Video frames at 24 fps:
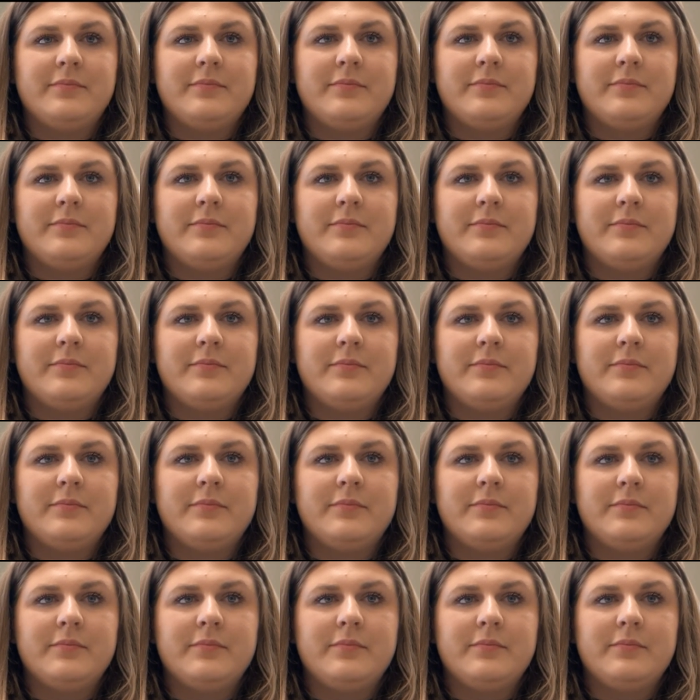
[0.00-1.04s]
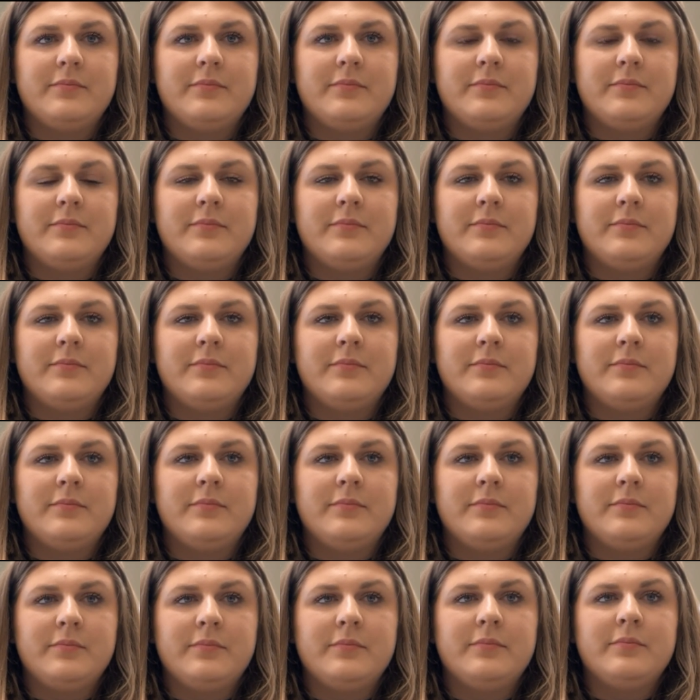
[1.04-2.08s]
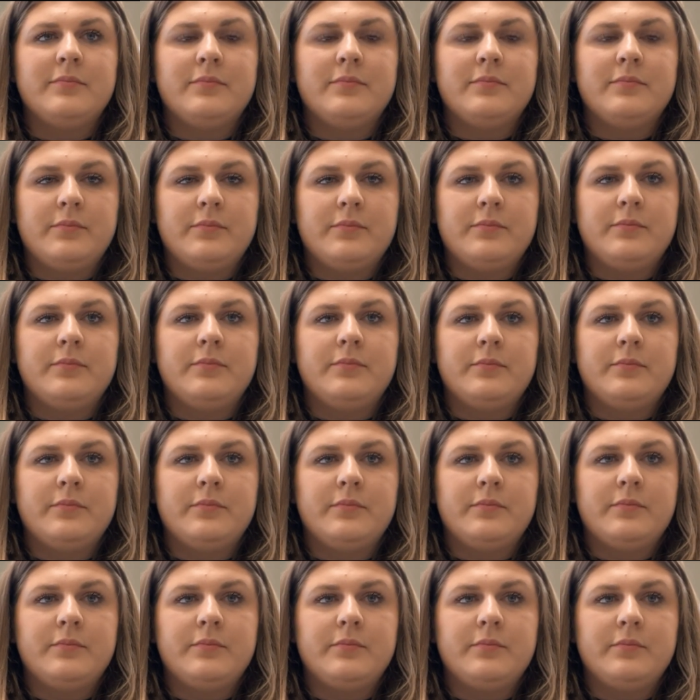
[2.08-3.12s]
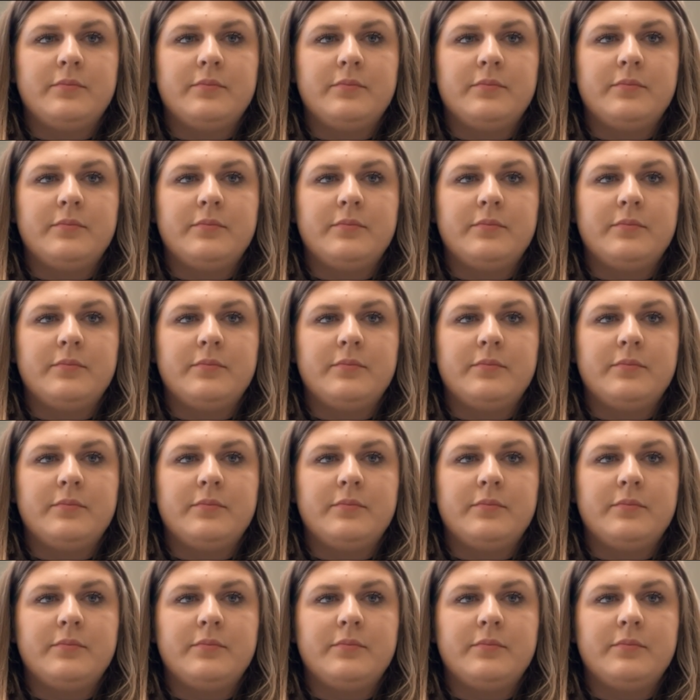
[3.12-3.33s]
This person isn't speaking.